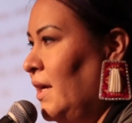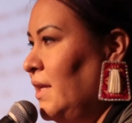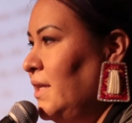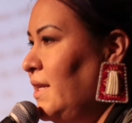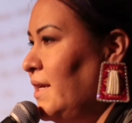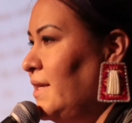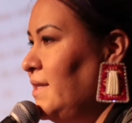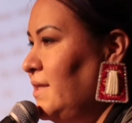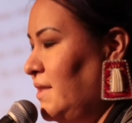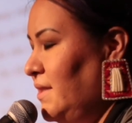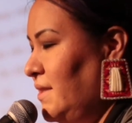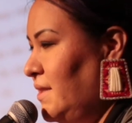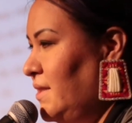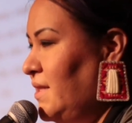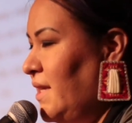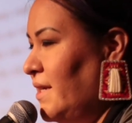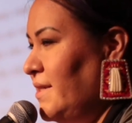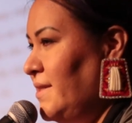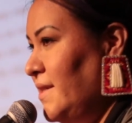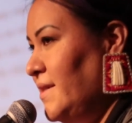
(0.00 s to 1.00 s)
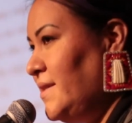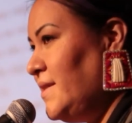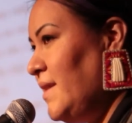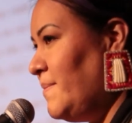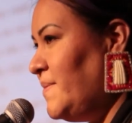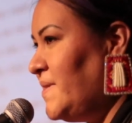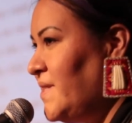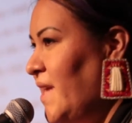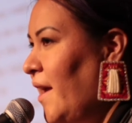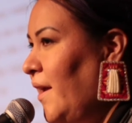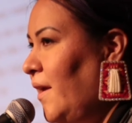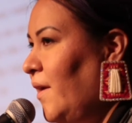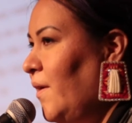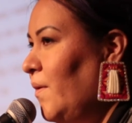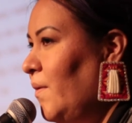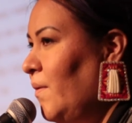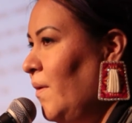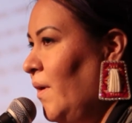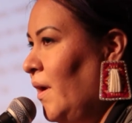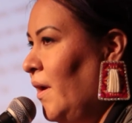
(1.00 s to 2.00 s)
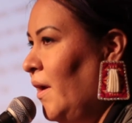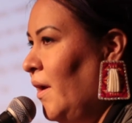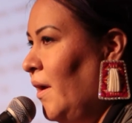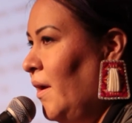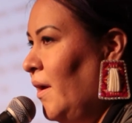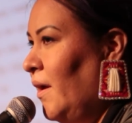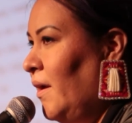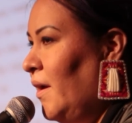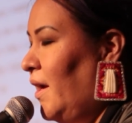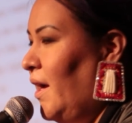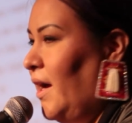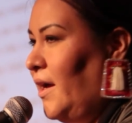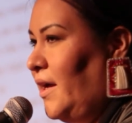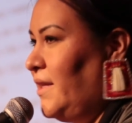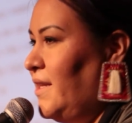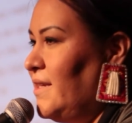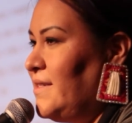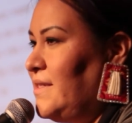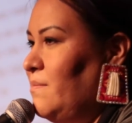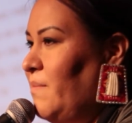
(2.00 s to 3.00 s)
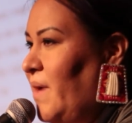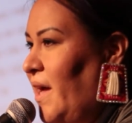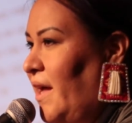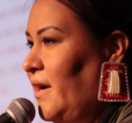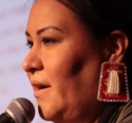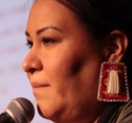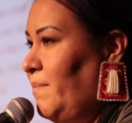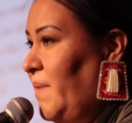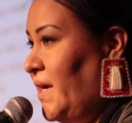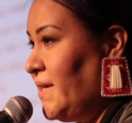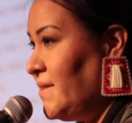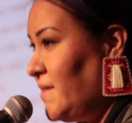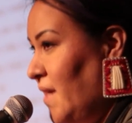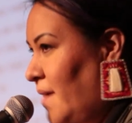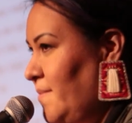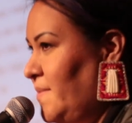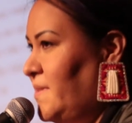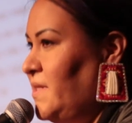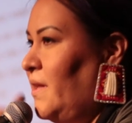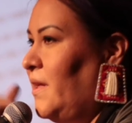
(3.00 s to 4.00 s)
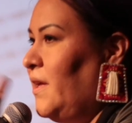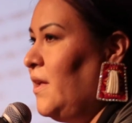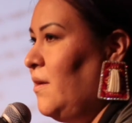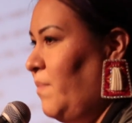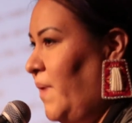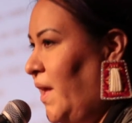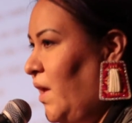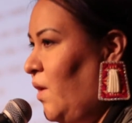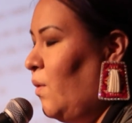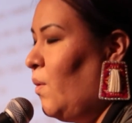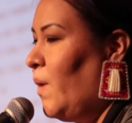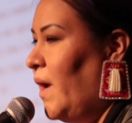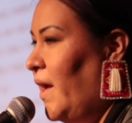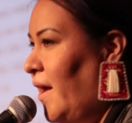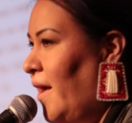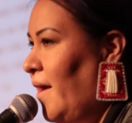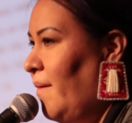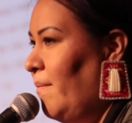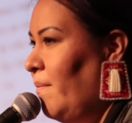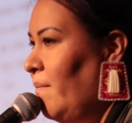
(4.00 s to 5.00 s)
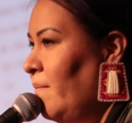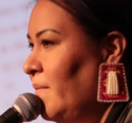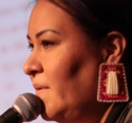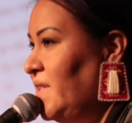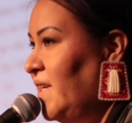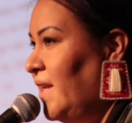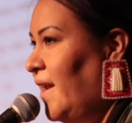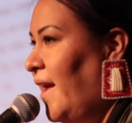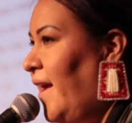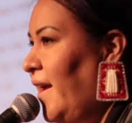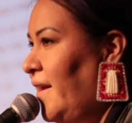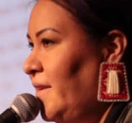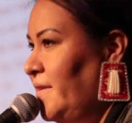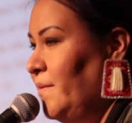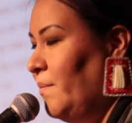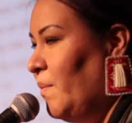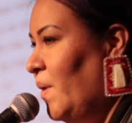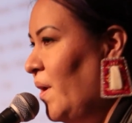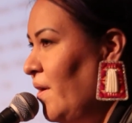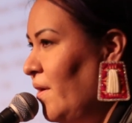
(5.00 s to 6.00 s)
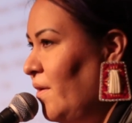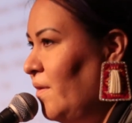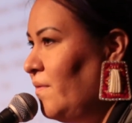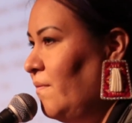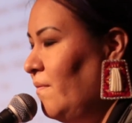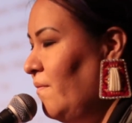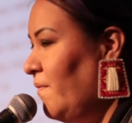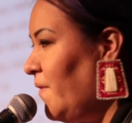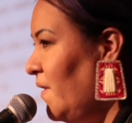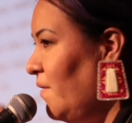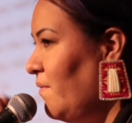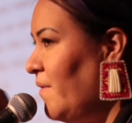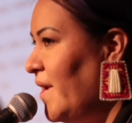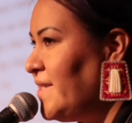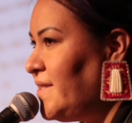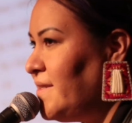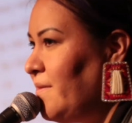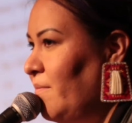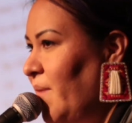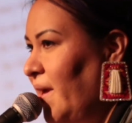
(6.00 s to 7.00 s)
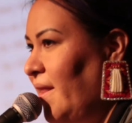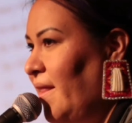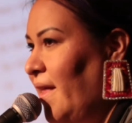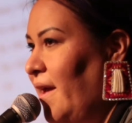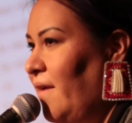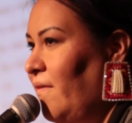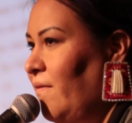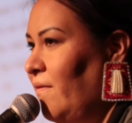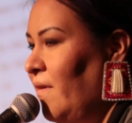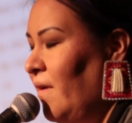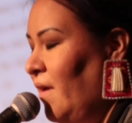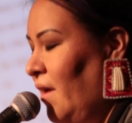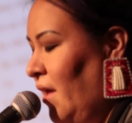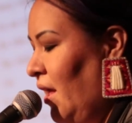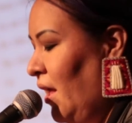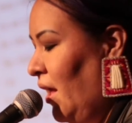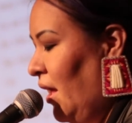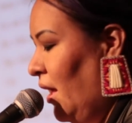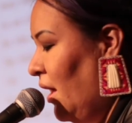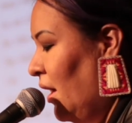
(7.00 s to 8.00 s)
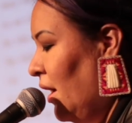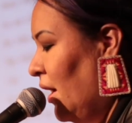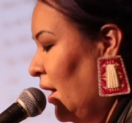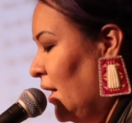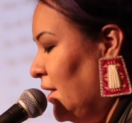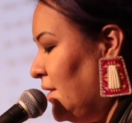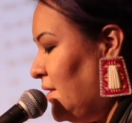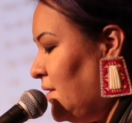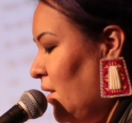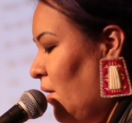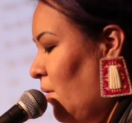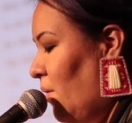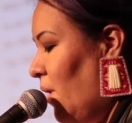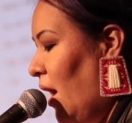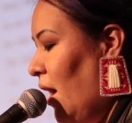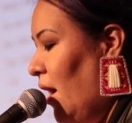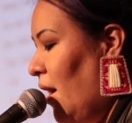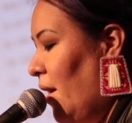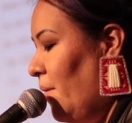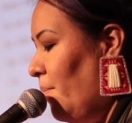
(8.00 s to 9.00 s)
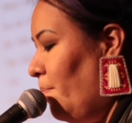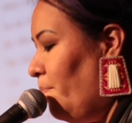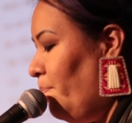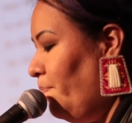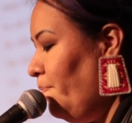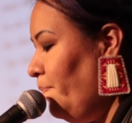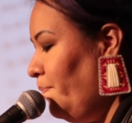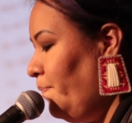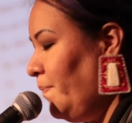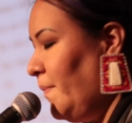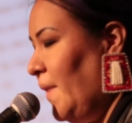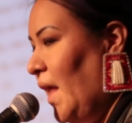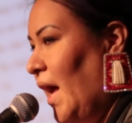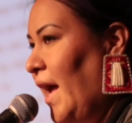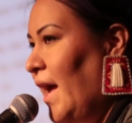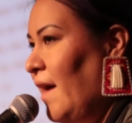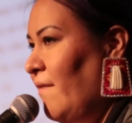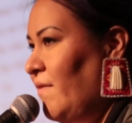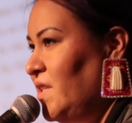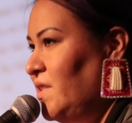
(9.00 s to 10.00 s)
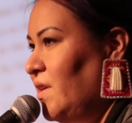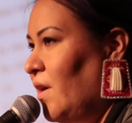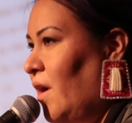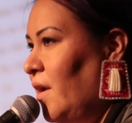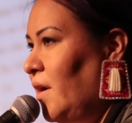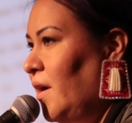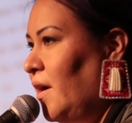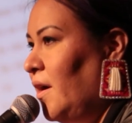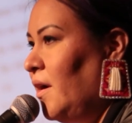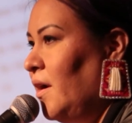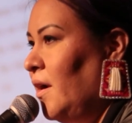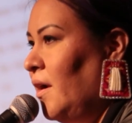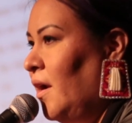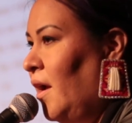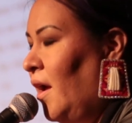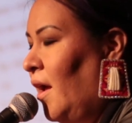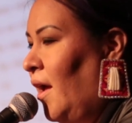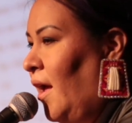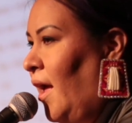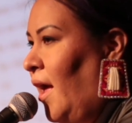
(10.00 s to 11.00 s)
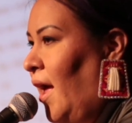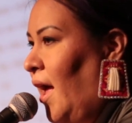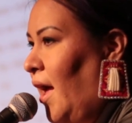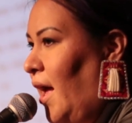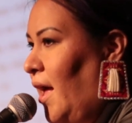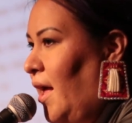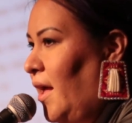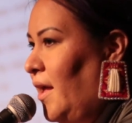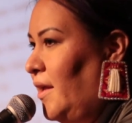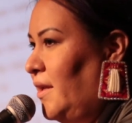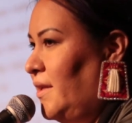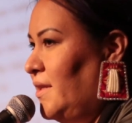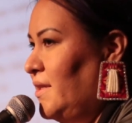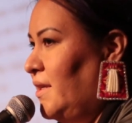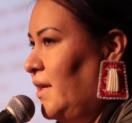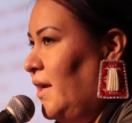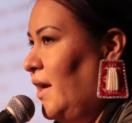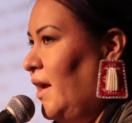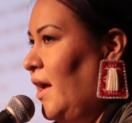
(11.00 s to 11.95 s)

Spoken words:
does this upset you? It doesn't matter, because I'm still going to be who I am today, tomorrow, for the rest of my life. So I have a daughter, and